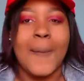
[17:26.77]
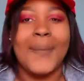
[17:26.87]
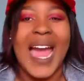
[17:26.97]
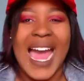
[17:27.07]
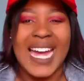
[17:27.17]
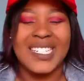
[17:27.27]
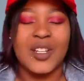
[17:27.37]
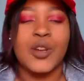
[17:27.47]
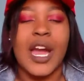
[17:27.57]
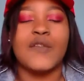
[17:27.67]
your pad,
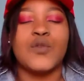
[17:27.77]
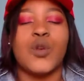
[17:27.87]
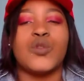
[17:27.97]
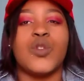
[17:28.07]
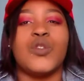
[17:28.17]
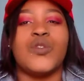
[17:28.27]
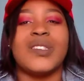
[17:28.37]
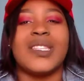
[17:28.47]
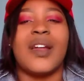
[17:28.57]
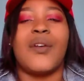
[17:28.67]
you have to also
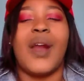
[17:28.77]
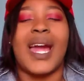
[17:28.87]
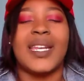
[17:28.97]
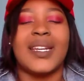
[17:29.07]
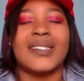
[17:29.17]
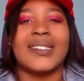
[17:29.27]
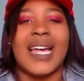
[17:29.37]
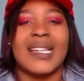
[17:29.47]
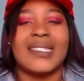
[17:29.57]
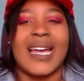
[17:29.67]
use the right
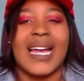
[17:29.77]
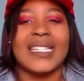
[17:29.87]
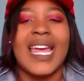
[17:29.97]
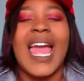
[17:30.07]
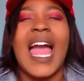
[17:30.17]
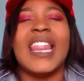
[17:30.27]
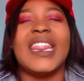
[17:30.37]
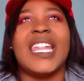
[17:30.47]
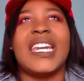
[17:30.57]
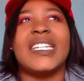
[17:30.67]
size, guys.
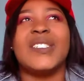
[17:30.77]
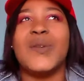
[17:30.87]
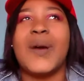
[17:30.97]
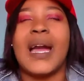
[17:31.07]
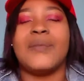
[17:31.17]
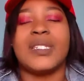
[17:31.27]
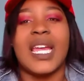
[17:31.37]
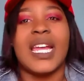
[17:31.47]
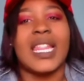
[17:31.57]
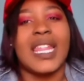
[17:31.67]
And the reason why I'm
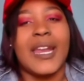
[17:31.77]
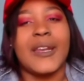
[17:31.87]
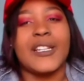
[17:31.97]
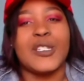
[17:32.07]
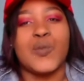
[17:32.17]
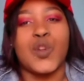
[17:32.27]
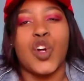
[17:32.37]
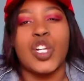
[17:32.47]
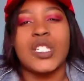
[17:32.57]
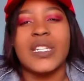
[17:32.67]
saying that, it's
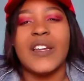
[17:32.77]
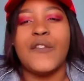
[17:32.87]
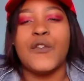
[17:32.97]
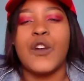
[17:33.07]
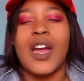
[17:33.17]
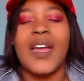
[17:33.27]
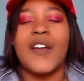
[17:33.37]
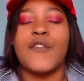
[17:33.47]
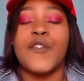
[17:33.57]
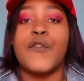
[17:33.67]
because if you are
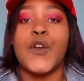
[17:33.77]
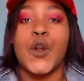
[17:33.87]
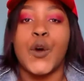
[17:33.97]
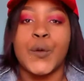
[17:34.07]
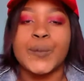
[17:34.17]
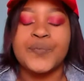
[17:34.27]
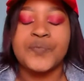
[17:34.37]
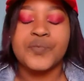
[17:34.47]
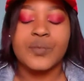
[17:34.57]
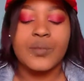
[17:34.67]
heavy flow
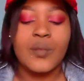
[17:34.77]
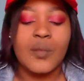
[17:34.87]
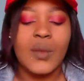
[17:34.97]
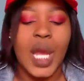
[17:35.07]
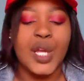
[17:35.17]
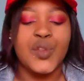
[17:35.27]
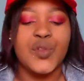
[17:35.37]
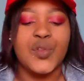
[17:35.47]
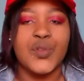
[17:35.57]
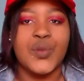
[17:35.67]
and
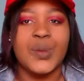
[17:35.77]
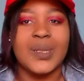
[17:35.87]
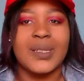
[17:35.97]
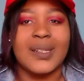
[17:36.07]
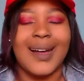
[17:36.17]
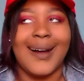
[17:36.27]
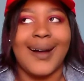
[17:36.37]
you use